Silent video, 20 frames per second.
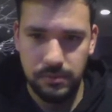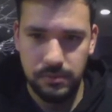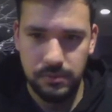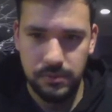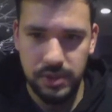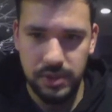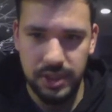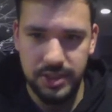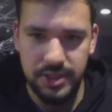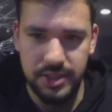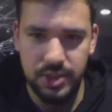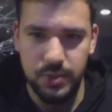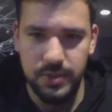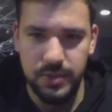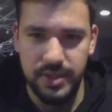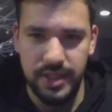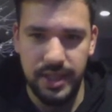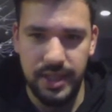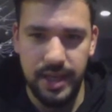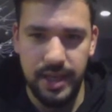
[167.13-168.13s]
because this
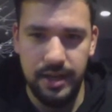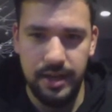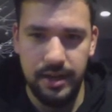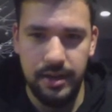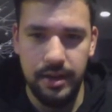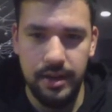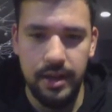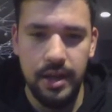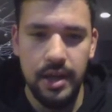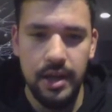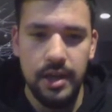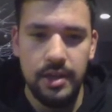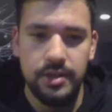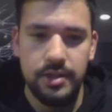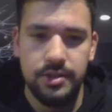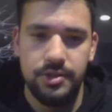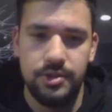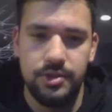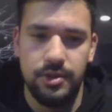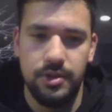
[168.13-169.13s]
one's negated,
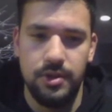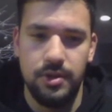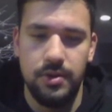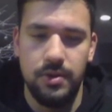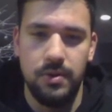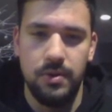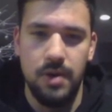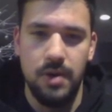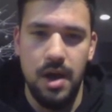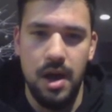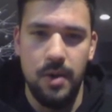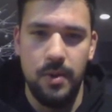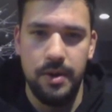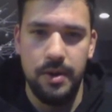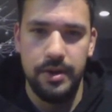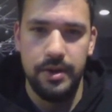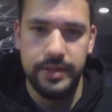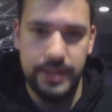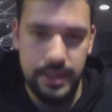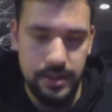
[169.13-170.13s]
so I
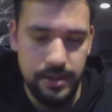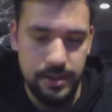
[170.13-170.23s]
wanted